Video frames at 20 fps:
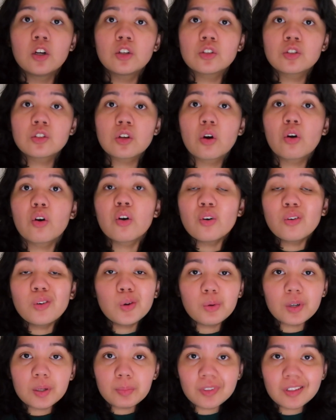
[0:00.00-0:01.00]
So who
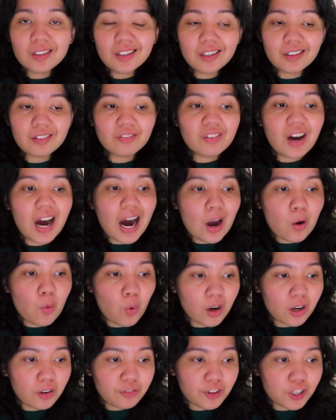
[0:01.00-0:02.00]
do we believe? I
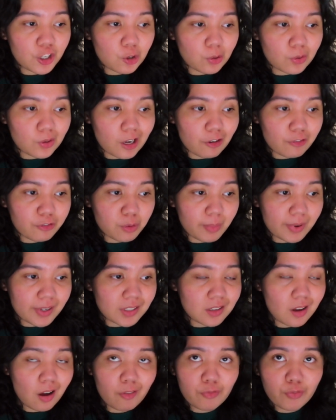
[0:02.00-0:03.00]
want to figure it out for
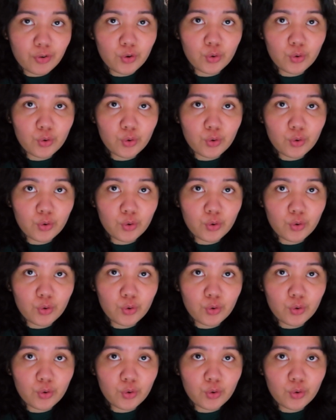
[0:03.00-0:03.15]
myself,